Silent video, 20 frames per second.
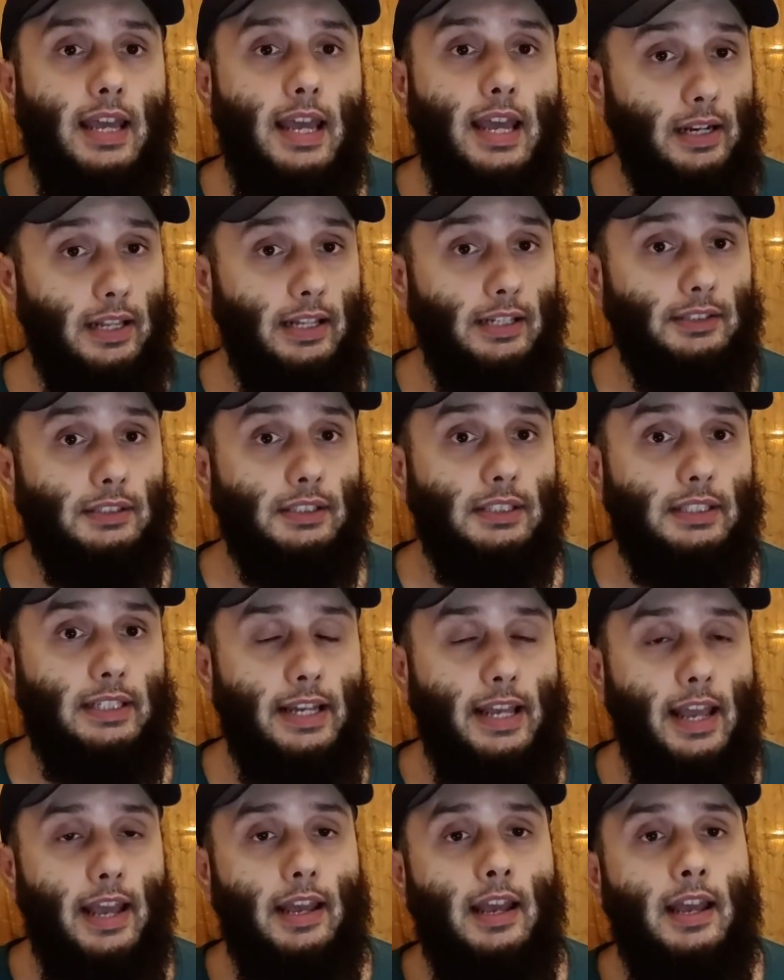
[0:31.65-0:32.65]
Earlier
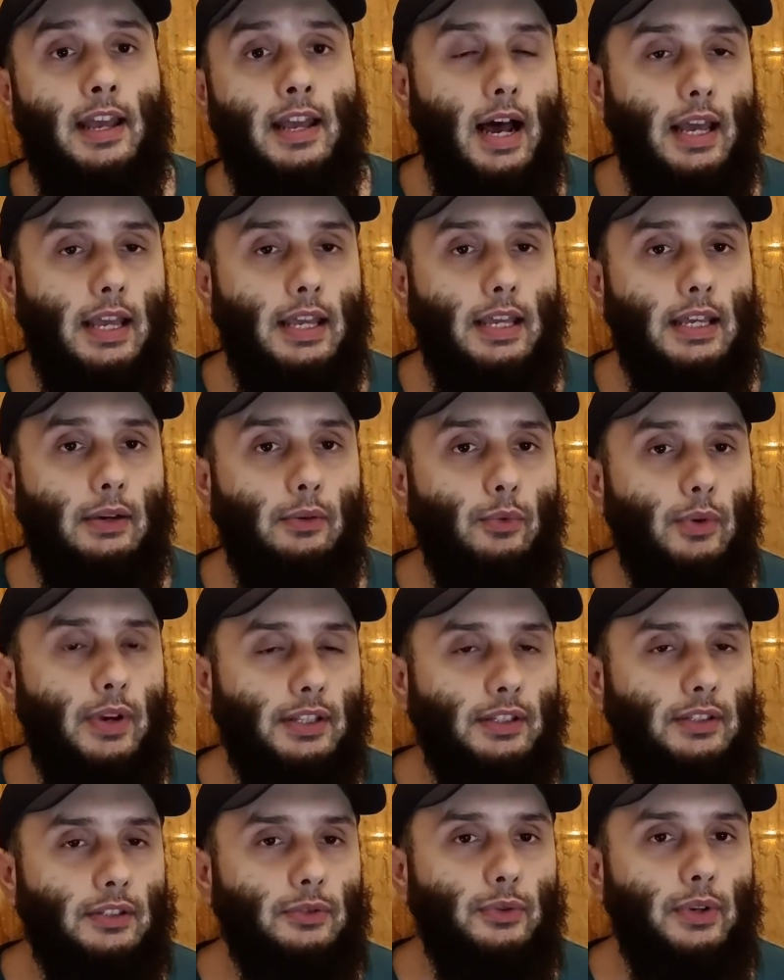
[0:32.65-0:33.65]
today, I
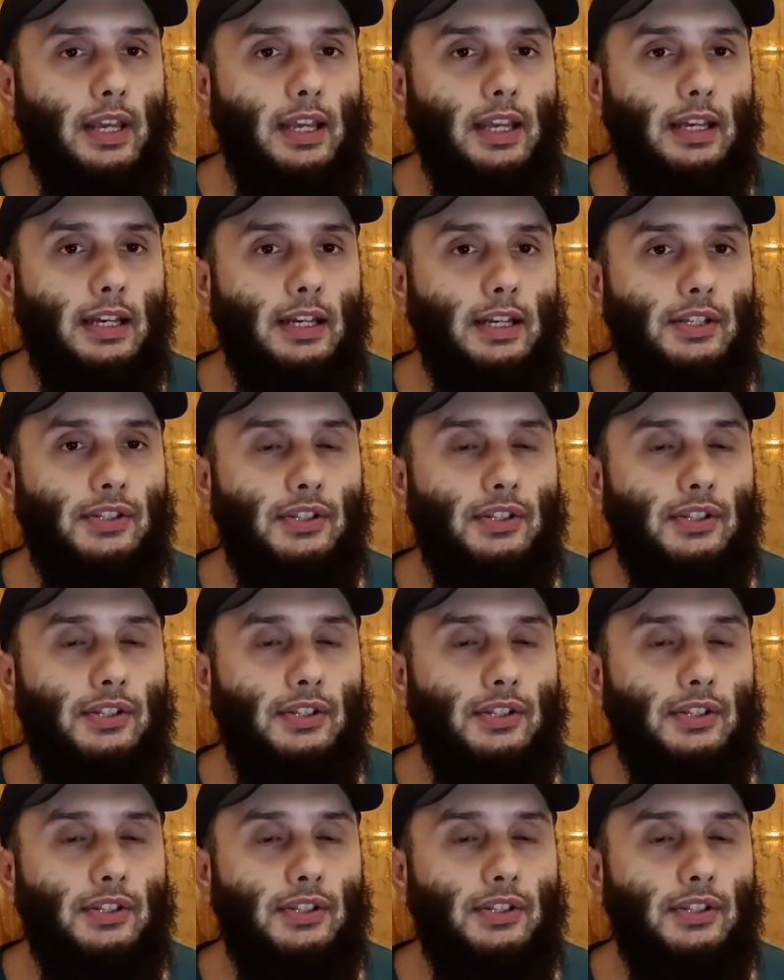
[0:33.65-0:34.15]
went to a